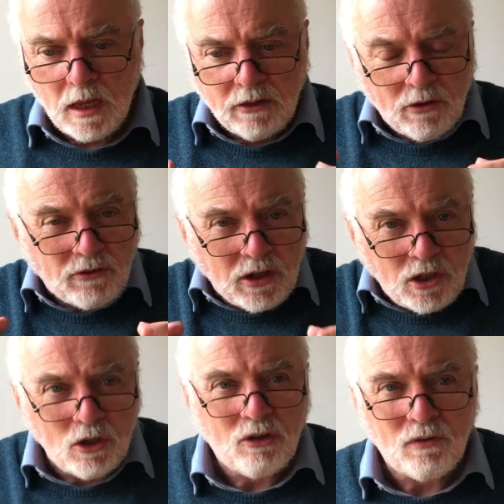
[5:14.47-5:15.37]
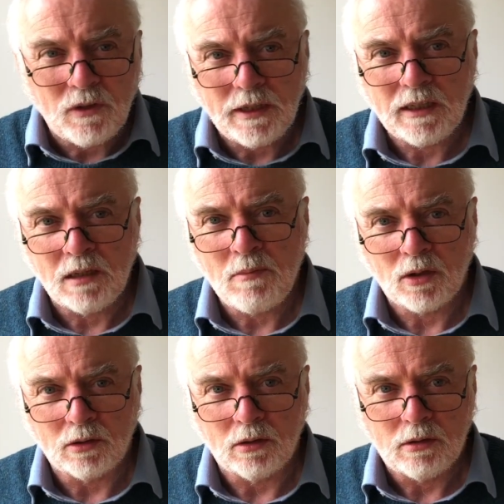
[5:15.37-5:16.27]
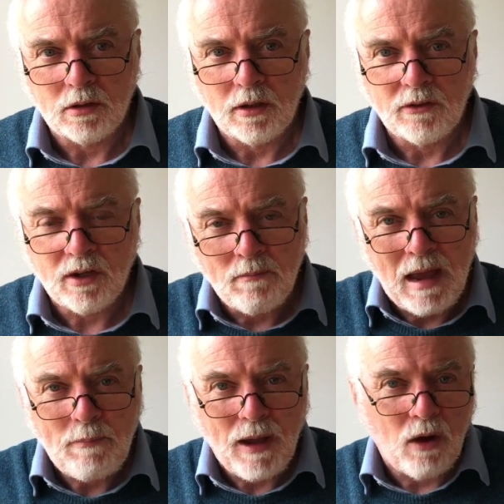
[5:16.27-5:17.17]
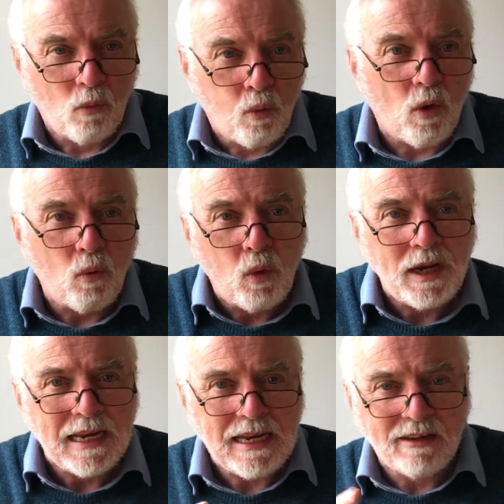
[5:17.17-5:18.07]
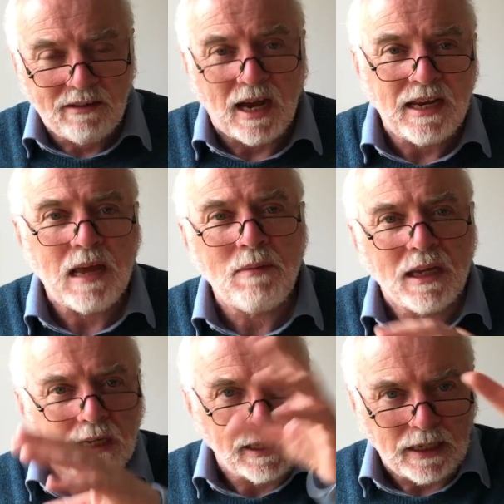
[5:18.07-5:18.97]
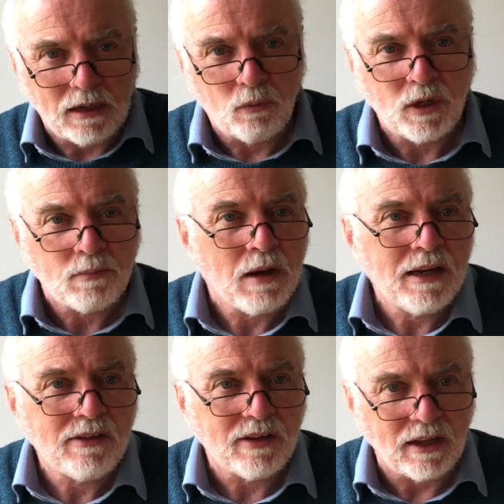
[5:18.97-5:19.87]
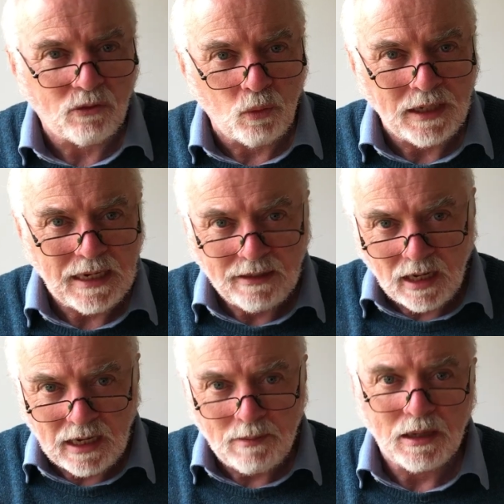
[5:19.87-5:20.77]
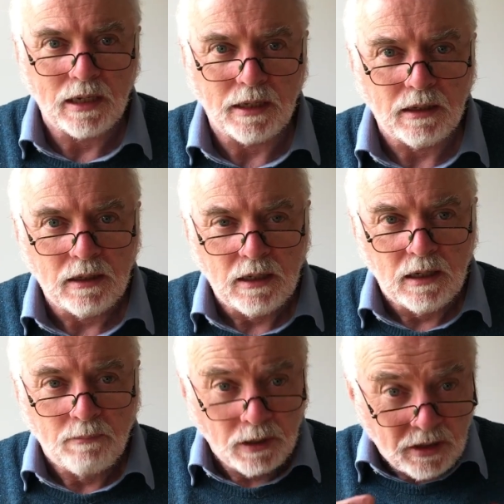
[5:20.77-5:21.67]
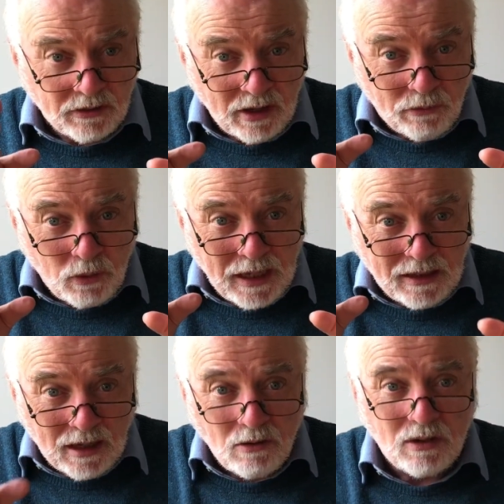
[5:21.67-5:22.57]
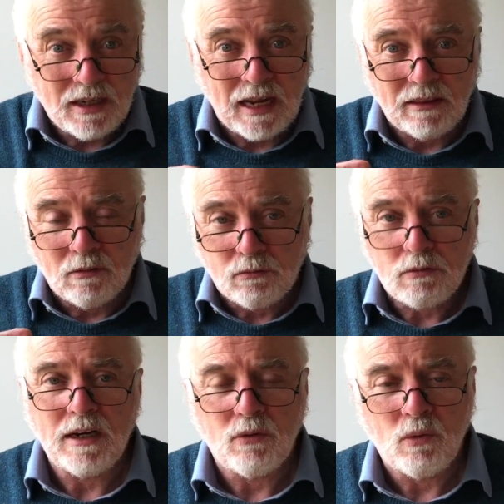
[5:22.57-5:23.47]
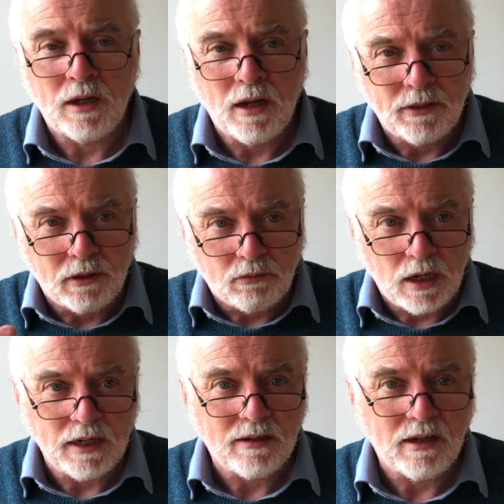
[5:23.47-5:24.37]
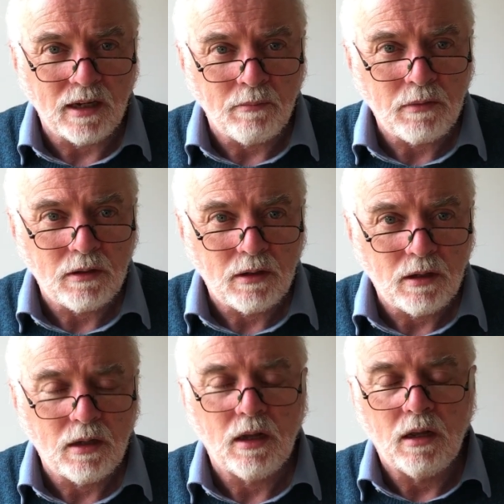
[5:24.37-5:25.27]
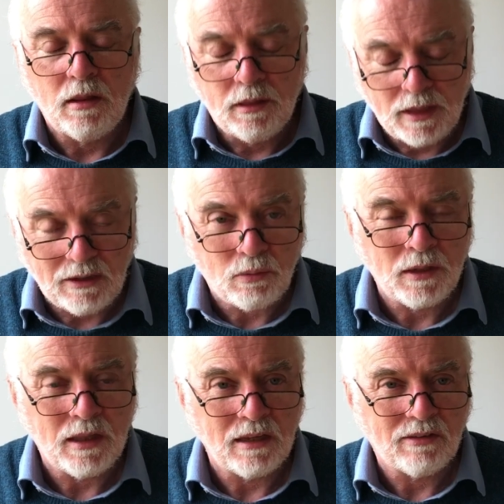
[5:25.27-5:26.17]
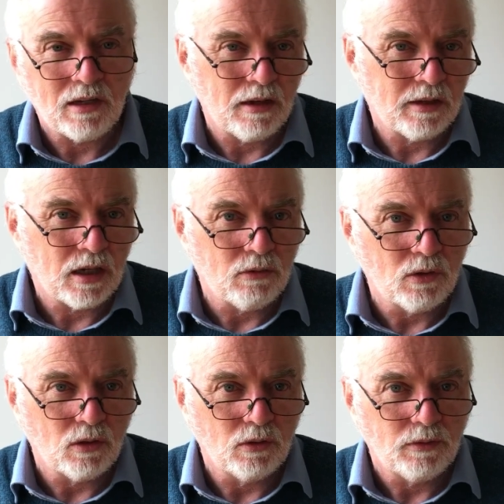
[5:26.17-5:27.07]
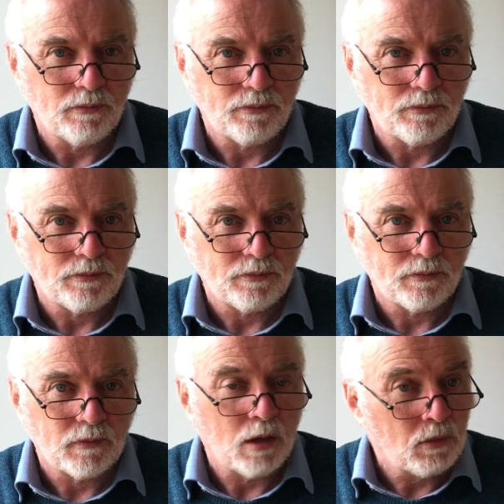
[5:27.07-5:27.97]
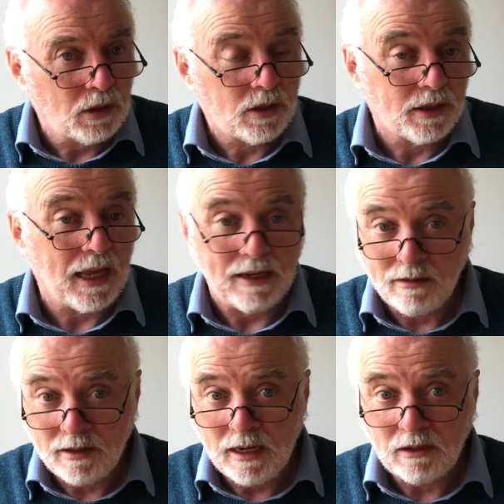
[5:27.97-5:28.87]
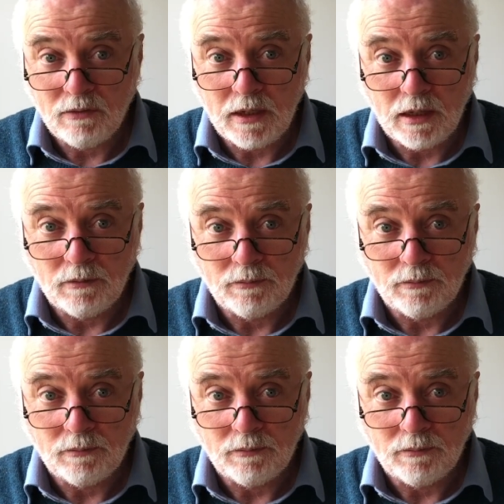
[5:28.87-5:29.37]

So it's a useful little model to map out what we need dynamically, which mindsets we need dynamically. Because if we don't get the right one at the right time, that's when things start to go wrong. And we'll look at that in the next video.